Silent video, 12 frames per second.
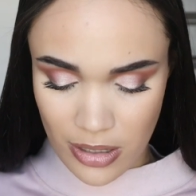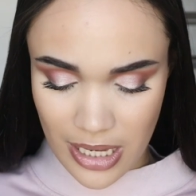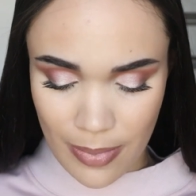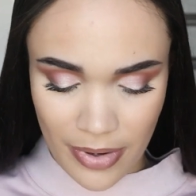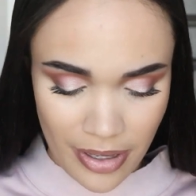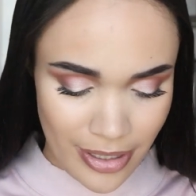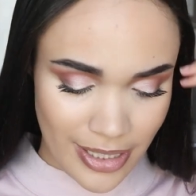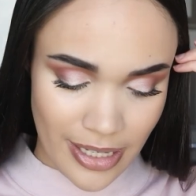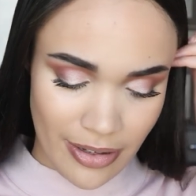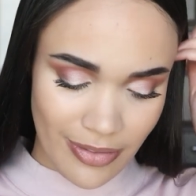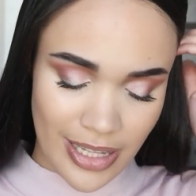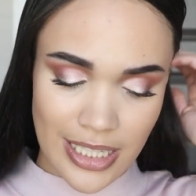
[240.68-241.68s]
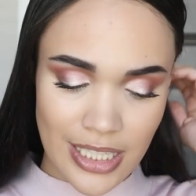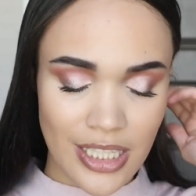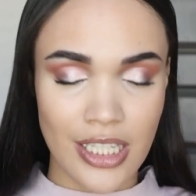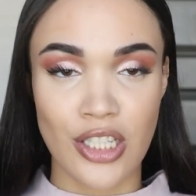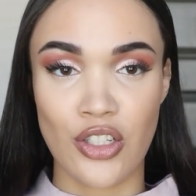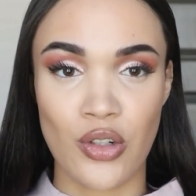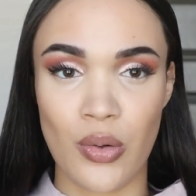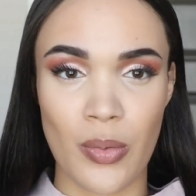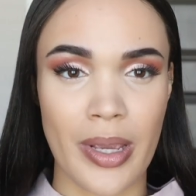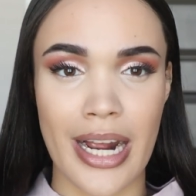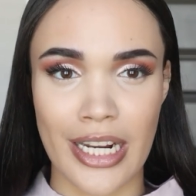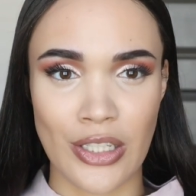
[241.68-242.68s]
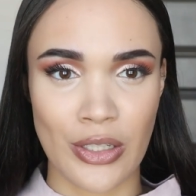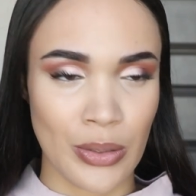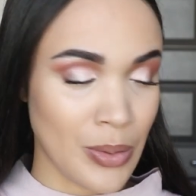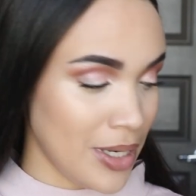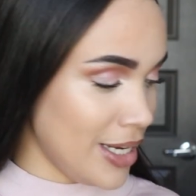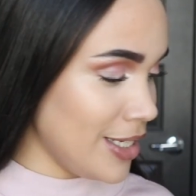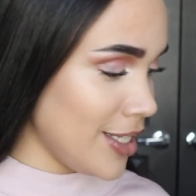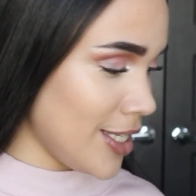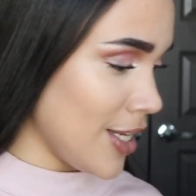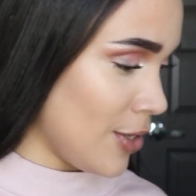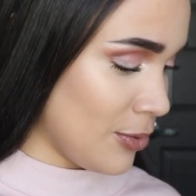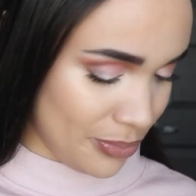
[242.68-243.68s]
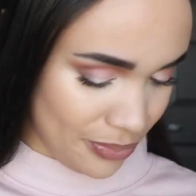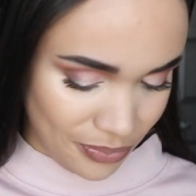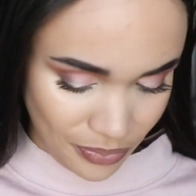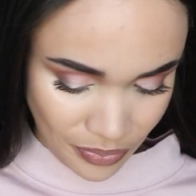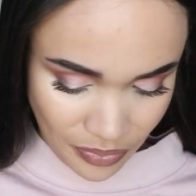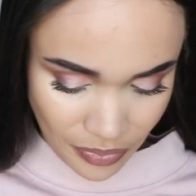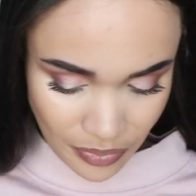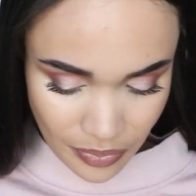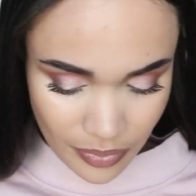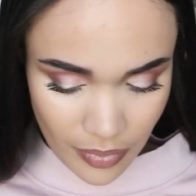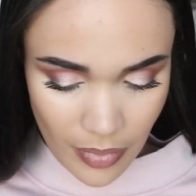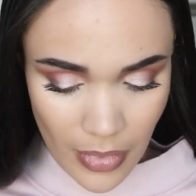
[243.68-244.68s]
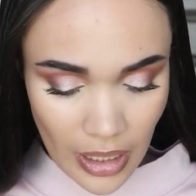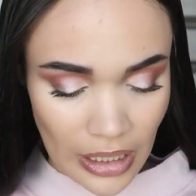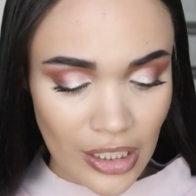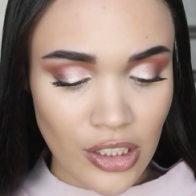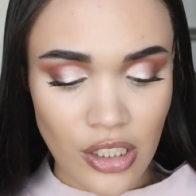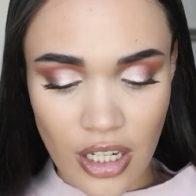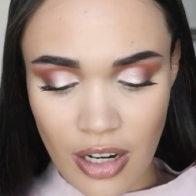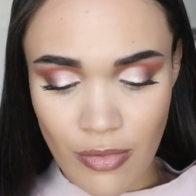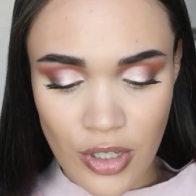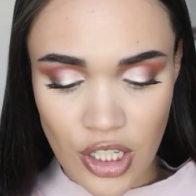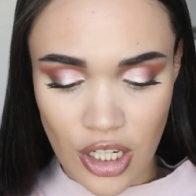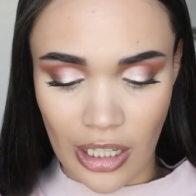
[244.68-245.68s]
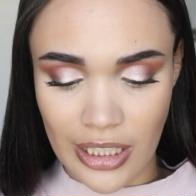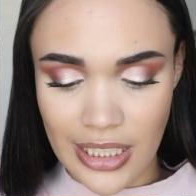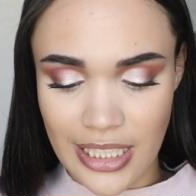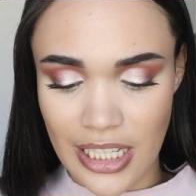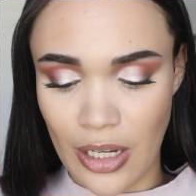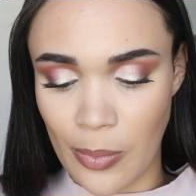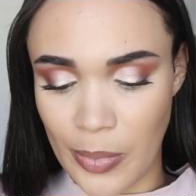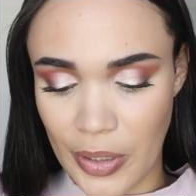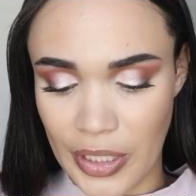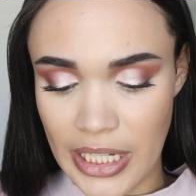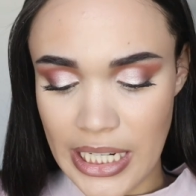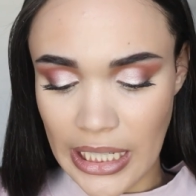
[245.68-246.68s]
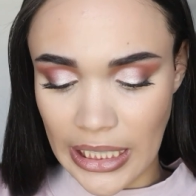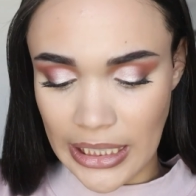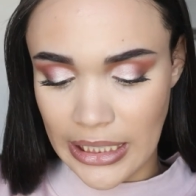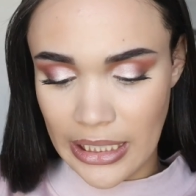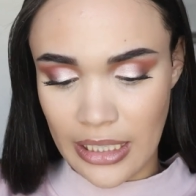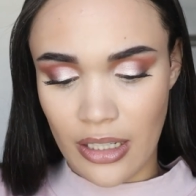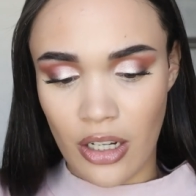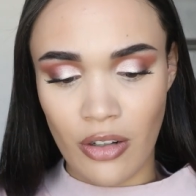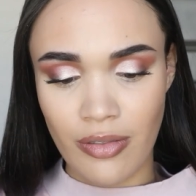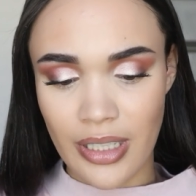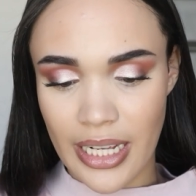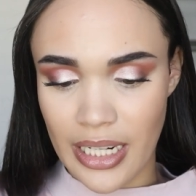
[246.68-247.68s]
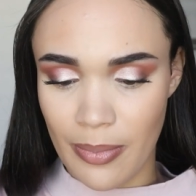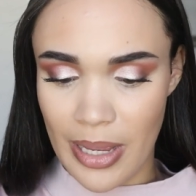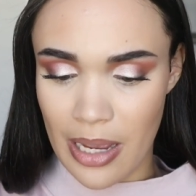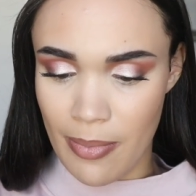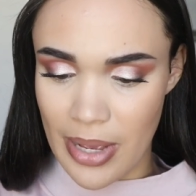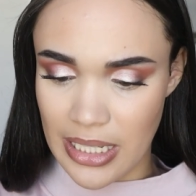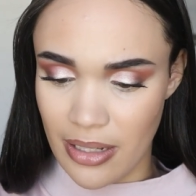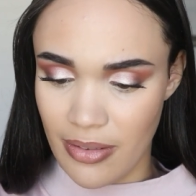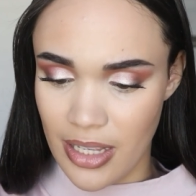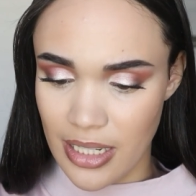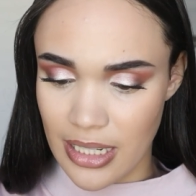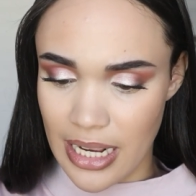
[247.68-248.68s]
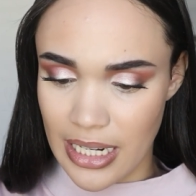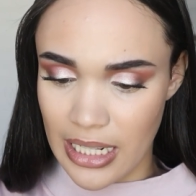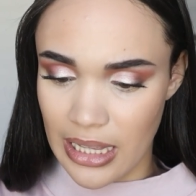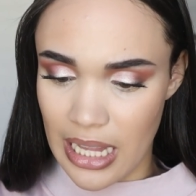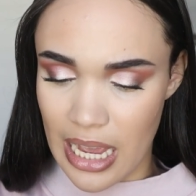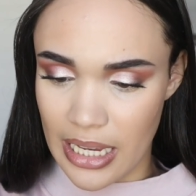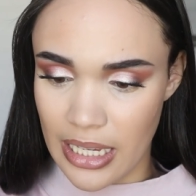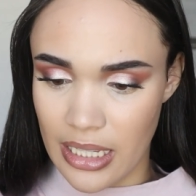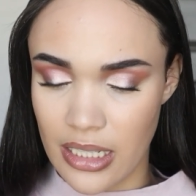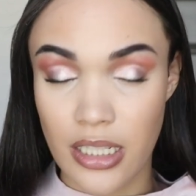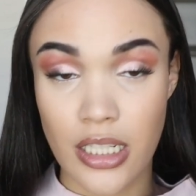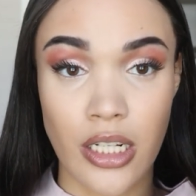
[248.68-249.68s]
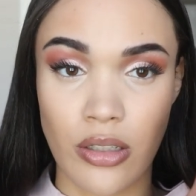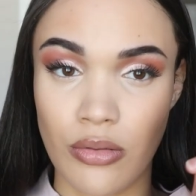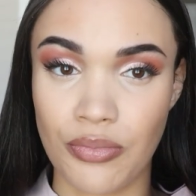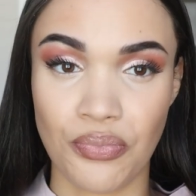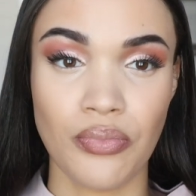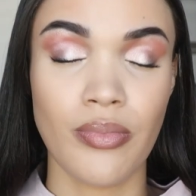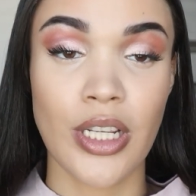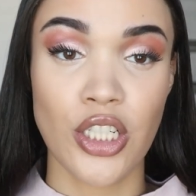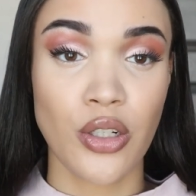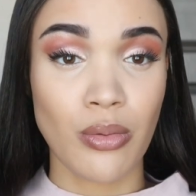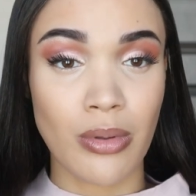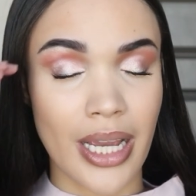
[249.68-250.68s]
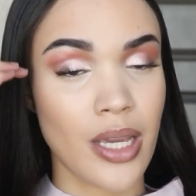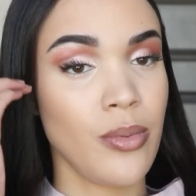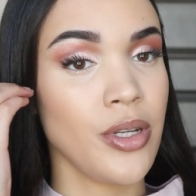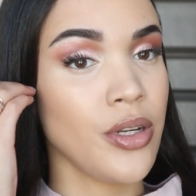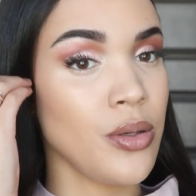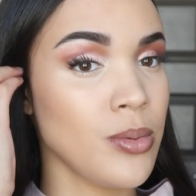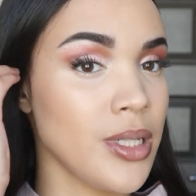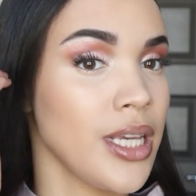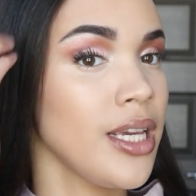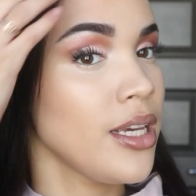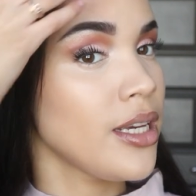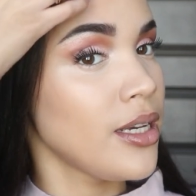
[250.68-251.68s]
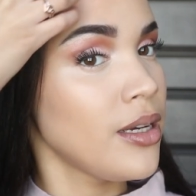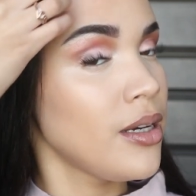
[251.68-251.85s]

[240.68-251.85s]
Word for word: all type of other stuff. Let's just do what we gotta do. So let's start off with Charlotte Tilbury hopefully I didn't make a mess of this I did lock it so make sure you lock it when you're using it